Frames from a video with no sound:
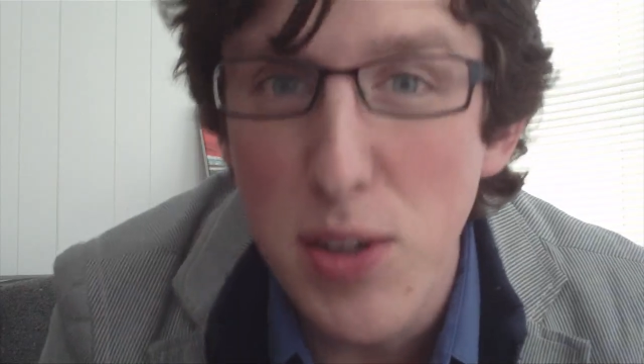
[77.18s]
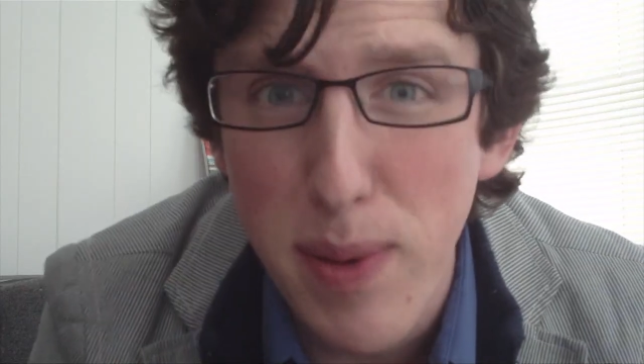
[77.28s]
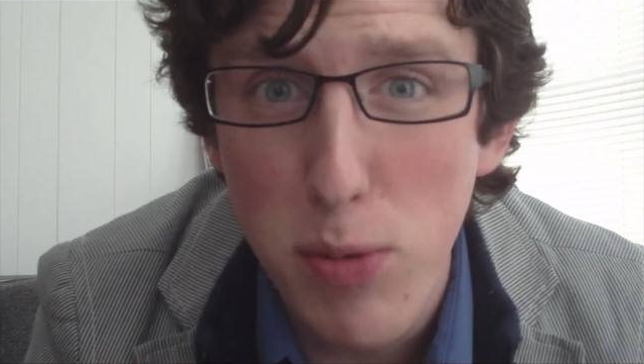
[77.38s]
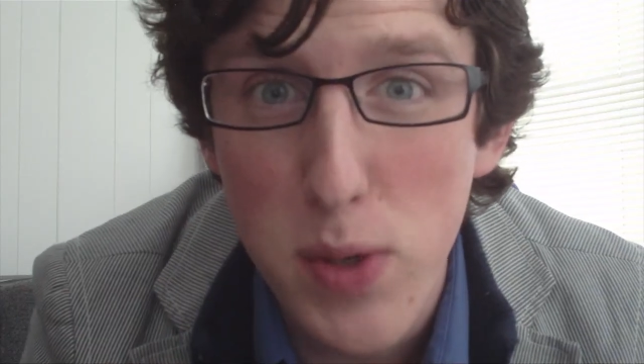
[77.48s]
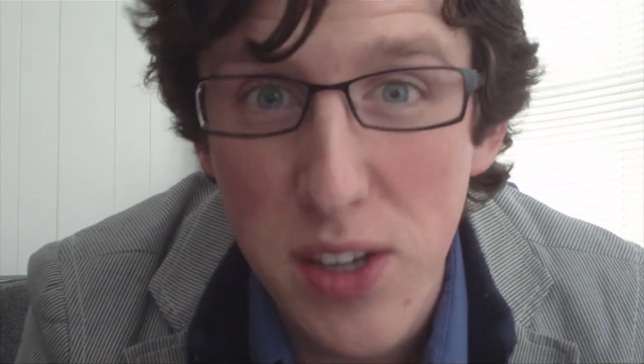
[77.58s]
most
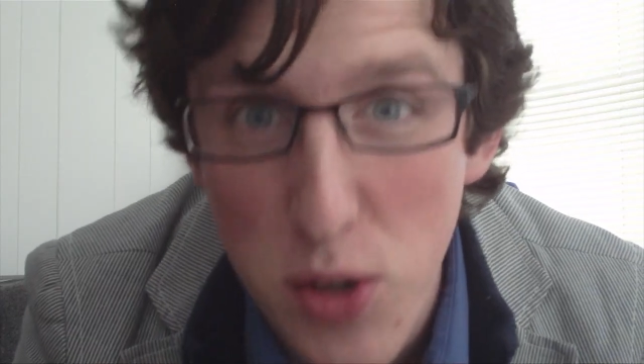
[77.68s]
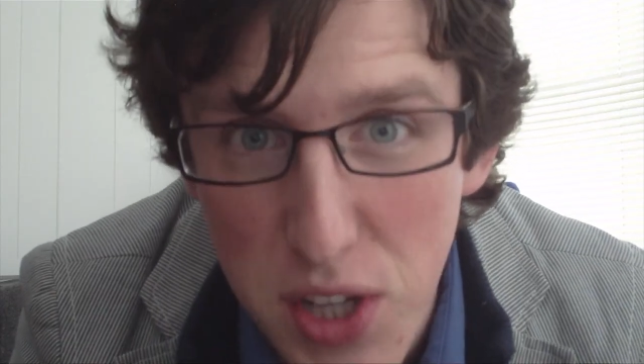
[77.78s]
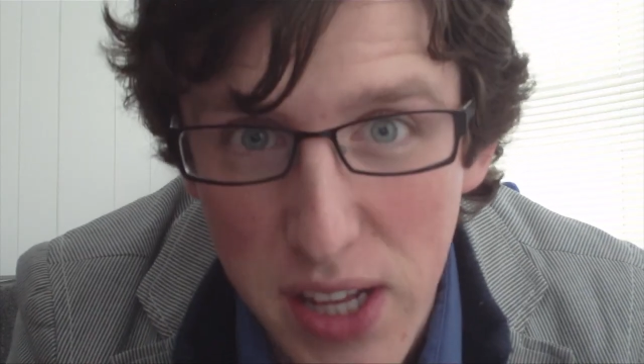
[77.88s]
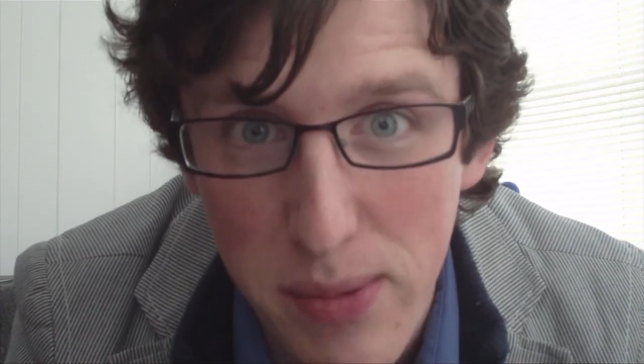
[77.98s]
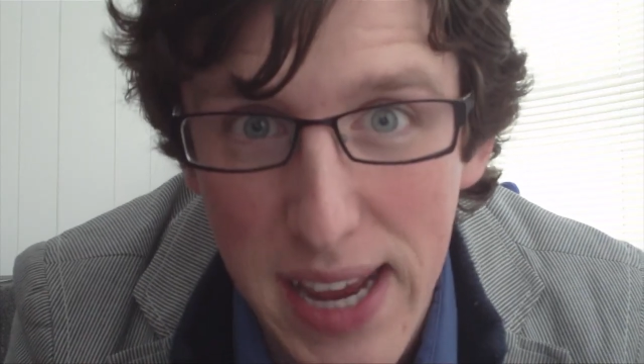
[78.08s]
people would
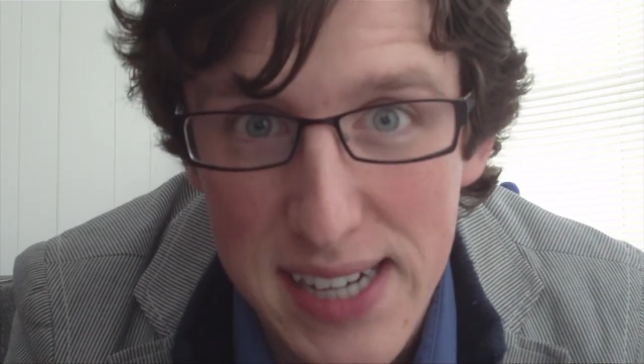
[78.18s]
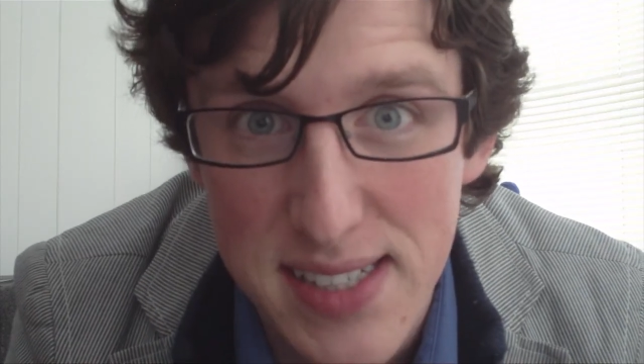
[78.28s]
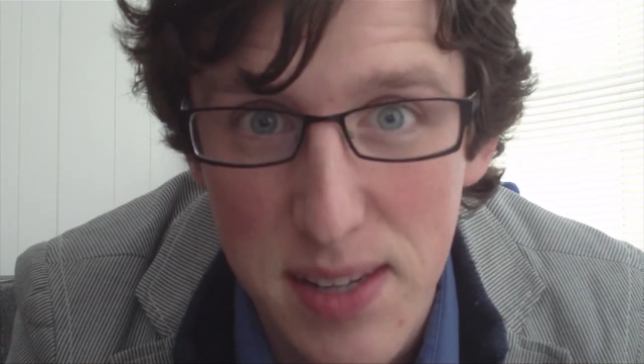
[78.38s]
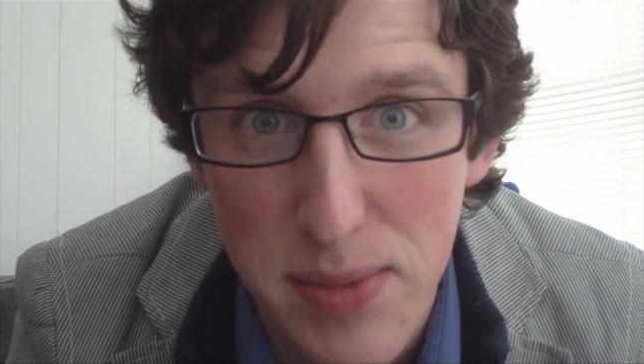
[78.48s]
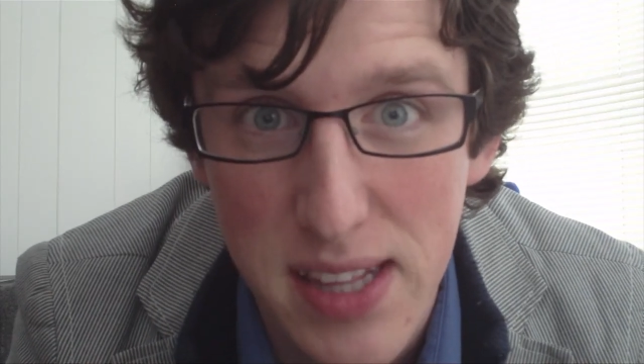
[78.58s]
usually react
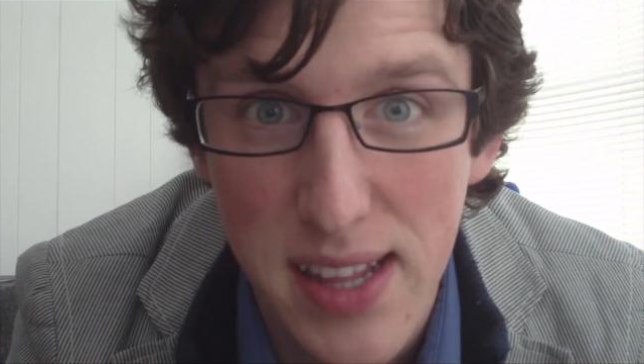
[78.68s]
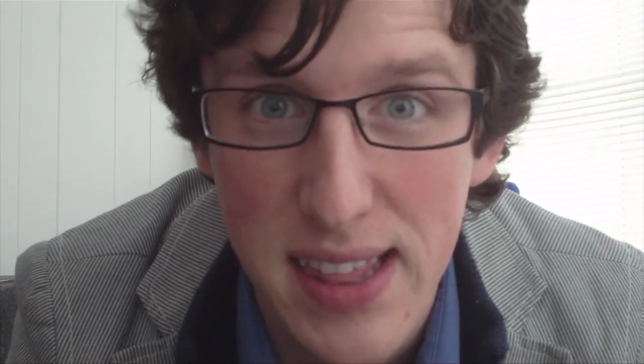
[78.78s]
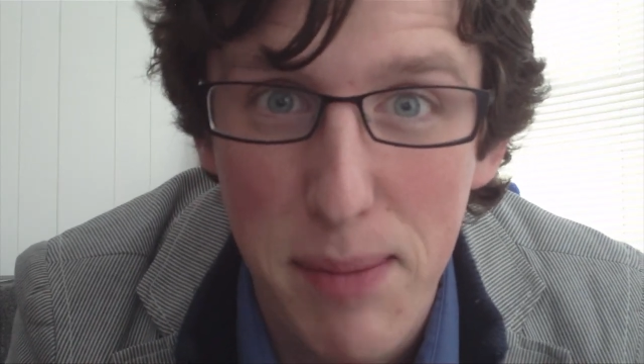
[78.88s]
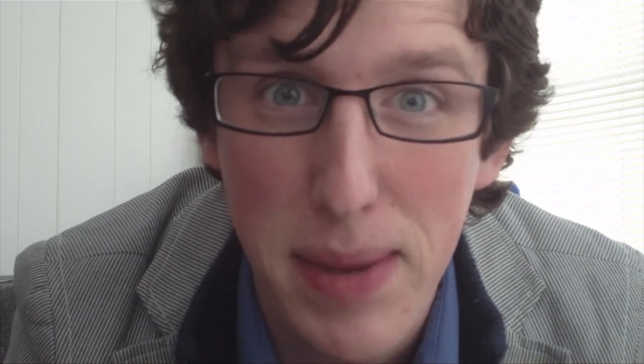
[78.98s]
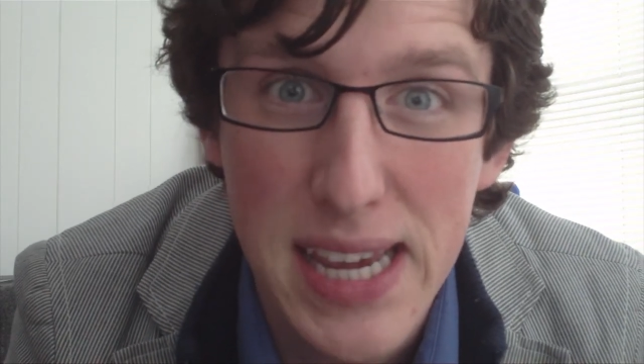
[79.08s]
to something like
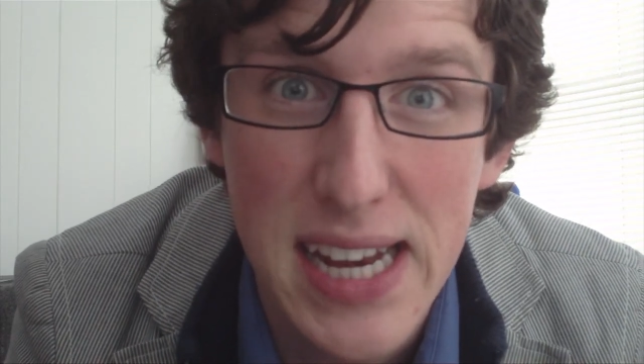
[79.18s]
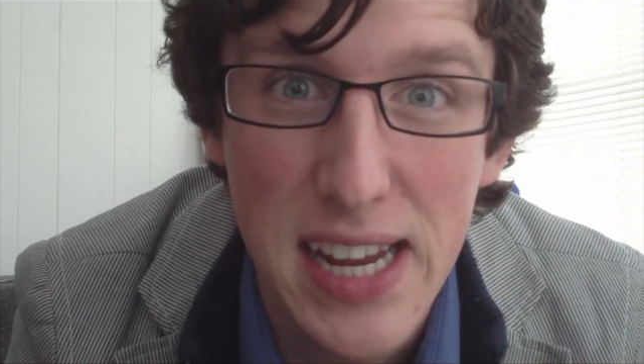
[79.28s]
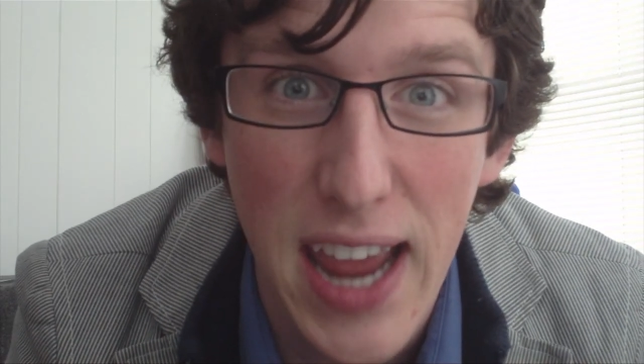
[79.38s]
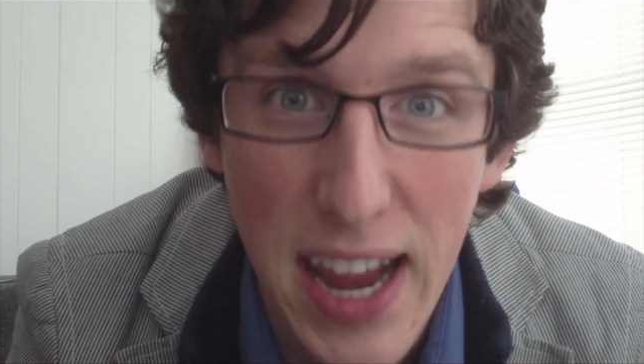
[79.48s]
that by getting